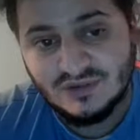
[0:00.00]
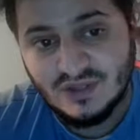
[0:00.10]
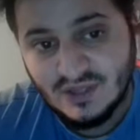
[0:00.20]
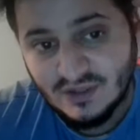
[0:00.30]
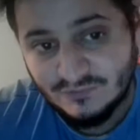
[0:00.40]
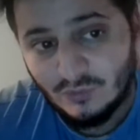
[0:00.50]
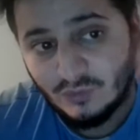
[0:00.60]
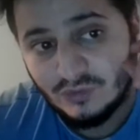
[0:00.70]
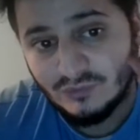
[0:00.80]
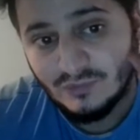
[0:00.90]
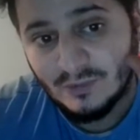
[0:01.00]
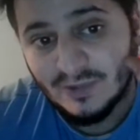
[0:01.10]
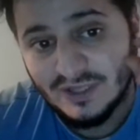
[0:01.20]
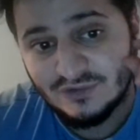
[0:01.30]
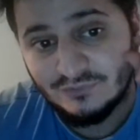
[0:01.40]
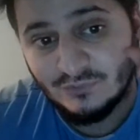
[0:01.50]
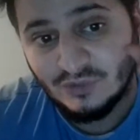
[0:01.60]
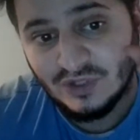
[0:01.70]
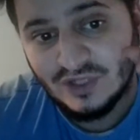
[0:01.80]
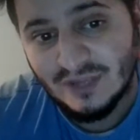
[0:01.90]
earphone, a microphone
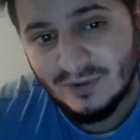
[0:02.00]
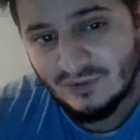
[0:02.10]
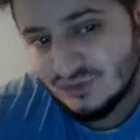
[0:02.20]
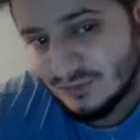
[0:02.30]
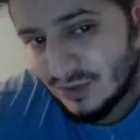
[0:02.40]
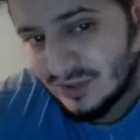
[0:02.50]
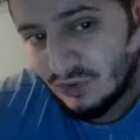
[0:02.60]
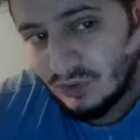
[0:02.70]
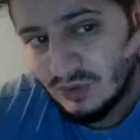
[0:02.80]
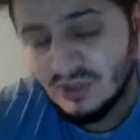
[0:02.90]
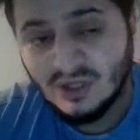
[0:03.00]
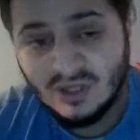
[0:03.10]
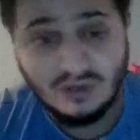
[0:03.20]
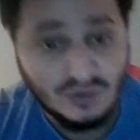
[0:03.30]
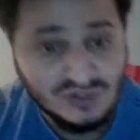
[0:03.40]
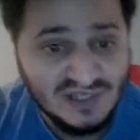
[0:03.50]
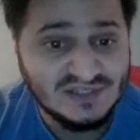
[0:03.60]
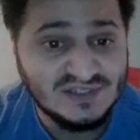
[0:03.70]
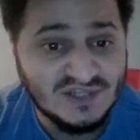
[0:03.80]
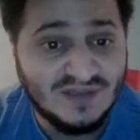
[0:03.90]
that came out to about here. A lot of
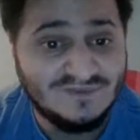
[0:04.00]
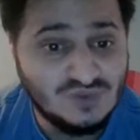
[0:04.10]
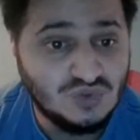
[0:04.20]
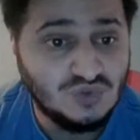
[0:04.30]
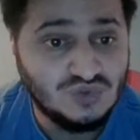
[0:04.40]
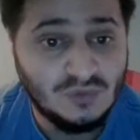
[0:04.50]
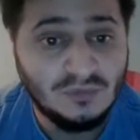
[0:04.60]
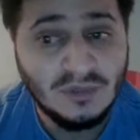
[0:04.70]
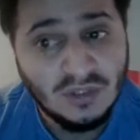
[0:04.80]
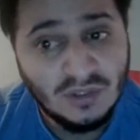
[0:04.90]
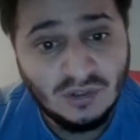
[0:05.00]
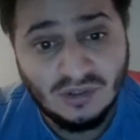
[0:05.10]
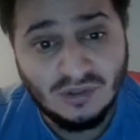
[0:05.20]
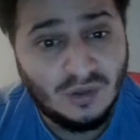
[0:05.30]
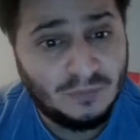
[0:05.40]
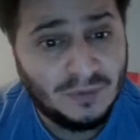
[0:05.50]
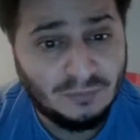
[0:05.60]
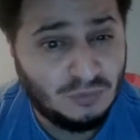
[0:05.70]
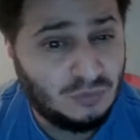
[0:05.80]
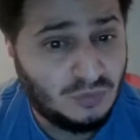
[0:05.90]
taxi drivers used them, and a lot of
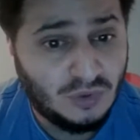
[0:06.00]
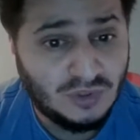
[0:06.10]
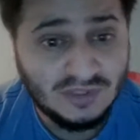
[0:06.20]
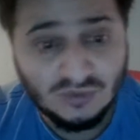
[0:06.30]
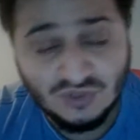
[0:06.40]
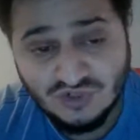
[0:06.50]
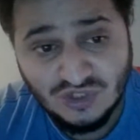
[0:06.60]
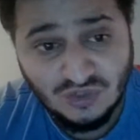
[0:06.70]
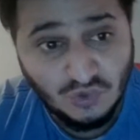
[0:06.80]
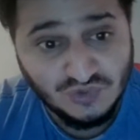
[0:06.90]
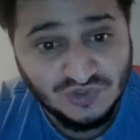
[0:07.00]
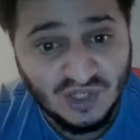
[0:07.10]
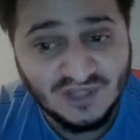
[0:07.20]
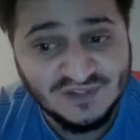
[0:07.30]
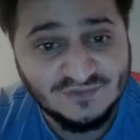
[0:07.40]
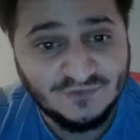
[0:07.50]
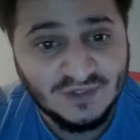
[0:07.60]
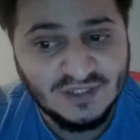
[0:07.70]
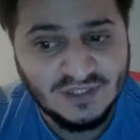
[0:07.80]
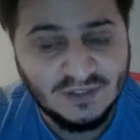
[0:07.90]
people who were walking down the street used the
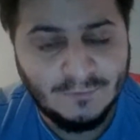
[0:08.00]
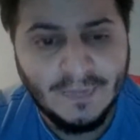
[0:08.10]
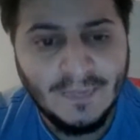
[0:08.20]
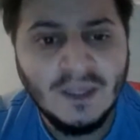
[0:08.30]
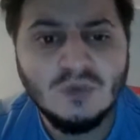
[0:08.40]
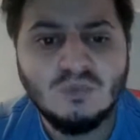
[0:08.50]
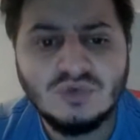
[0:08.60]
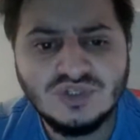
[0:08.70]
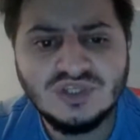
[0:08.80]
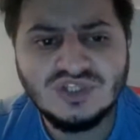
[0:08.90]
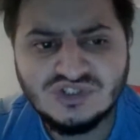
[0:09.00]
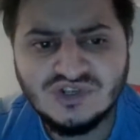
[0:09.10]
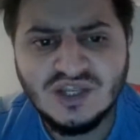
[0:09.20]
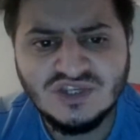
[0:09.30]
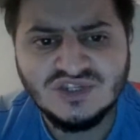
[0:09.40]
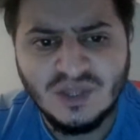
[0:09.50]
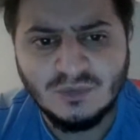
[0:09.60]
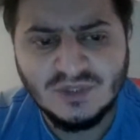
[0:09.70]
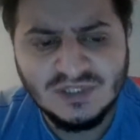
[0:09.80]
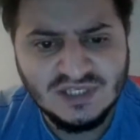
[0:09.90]
hands-free kit. Wasn't it strange that
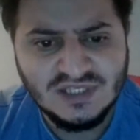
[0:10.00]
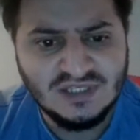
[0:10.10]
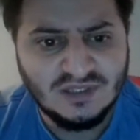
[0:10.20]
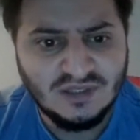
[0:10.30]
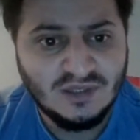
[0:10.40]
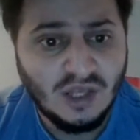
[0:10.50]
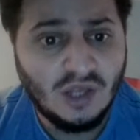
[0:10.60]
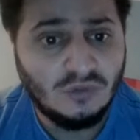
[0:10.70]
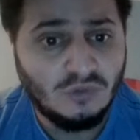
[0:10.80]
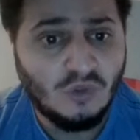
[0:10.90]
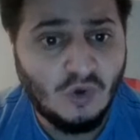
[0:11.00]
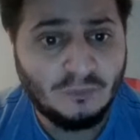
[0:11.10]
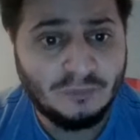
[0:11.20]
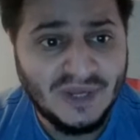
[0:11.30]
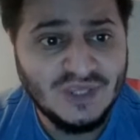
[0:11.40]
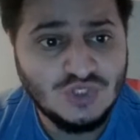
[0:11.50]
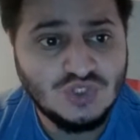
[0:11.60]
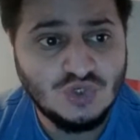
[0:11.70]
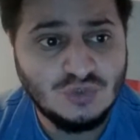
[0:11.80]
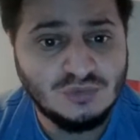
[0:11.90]
we've seen a lot of brain
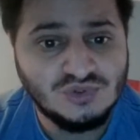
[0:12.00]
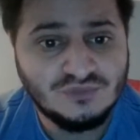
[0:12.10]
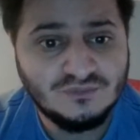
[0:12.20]
tumours?